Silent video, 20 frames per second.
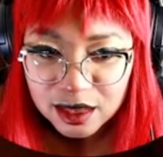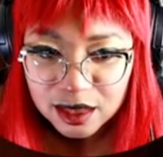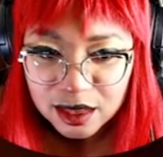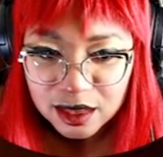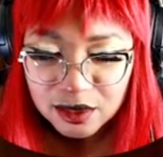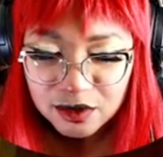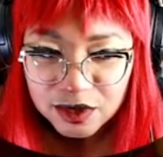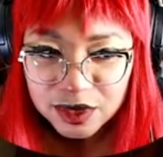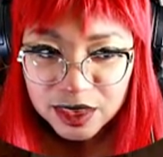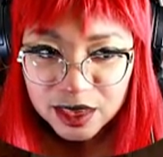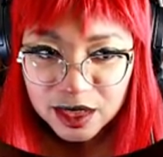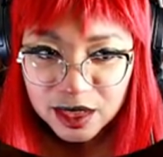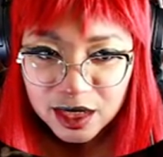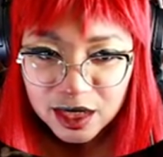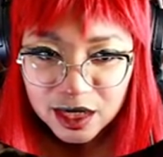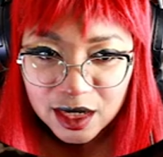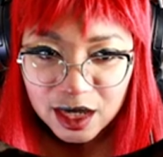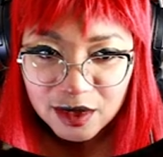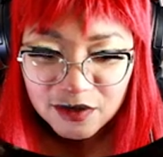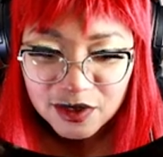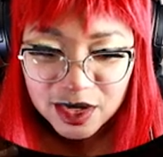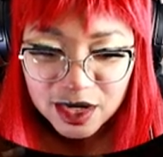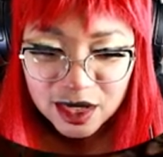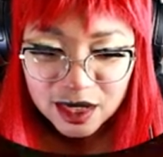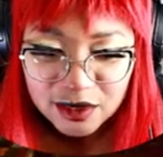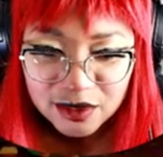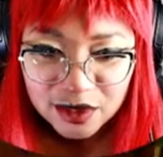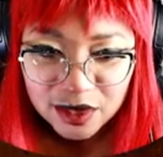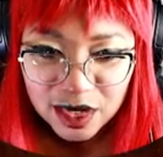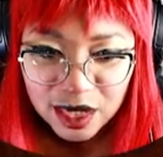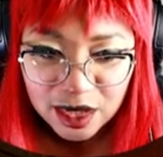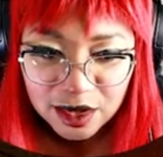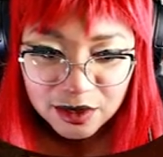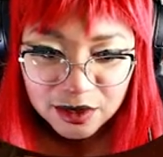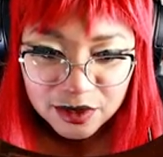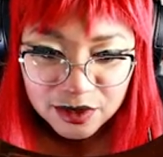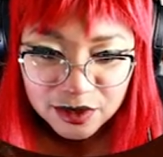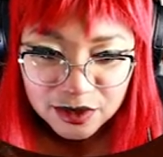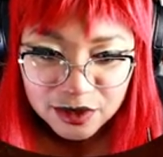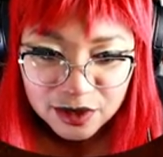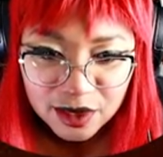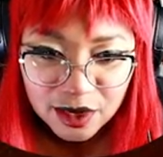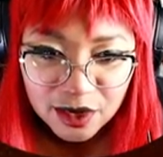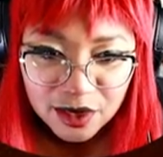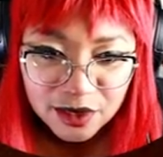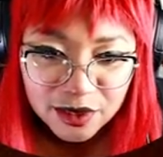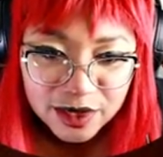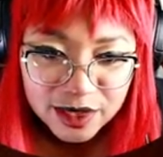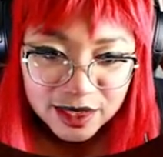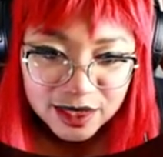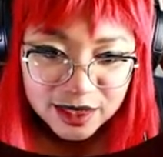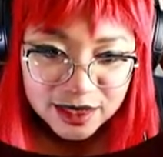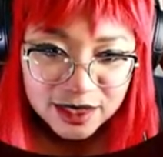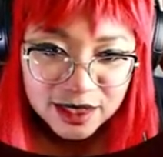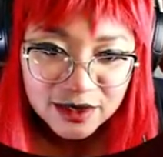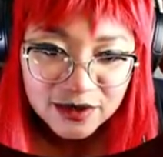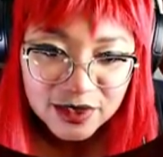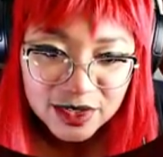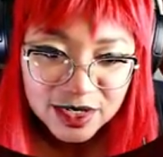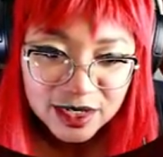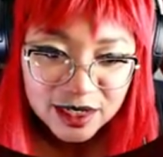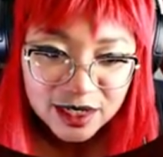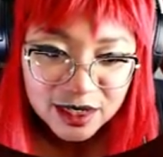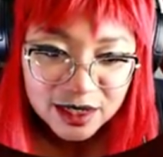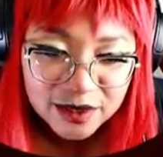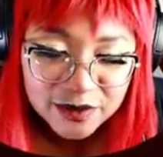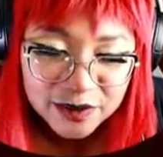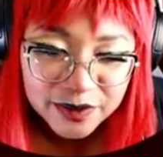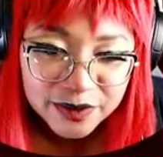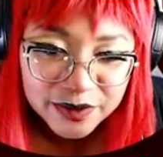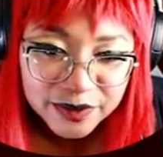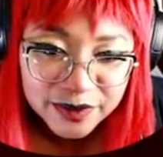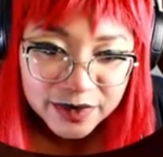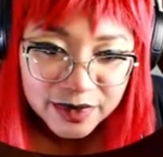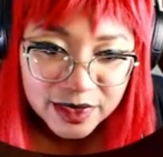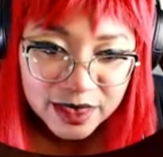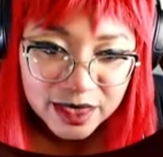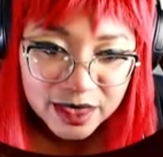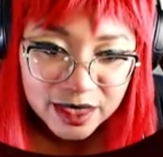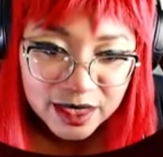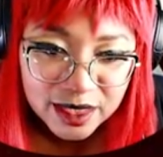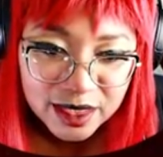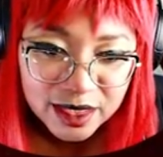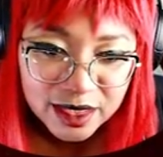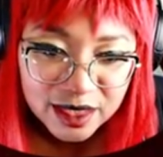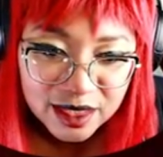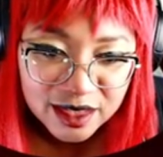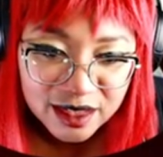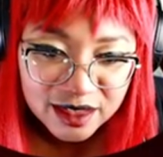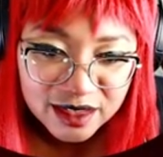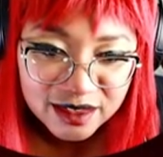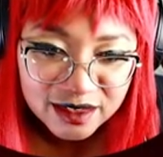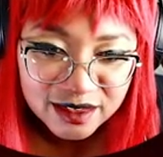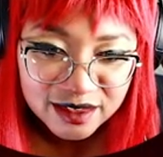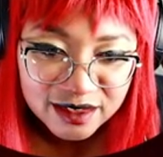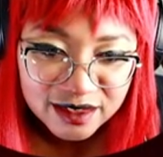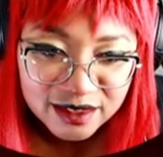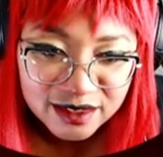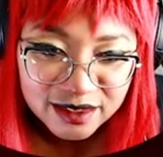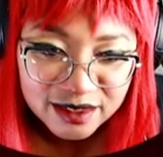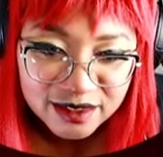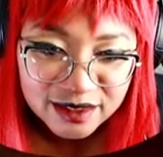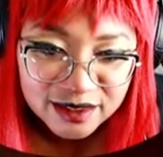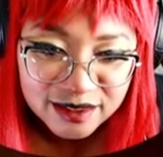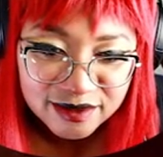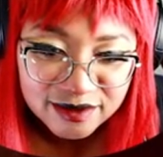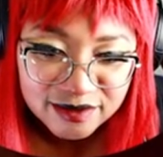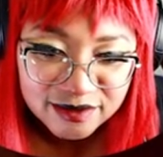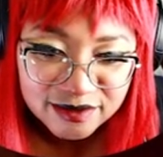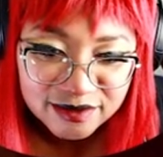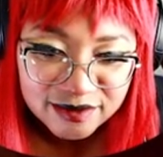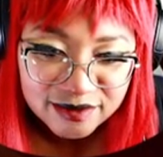You would think he'd have a nicer house. Oh, look at the TV dinner. Ooh.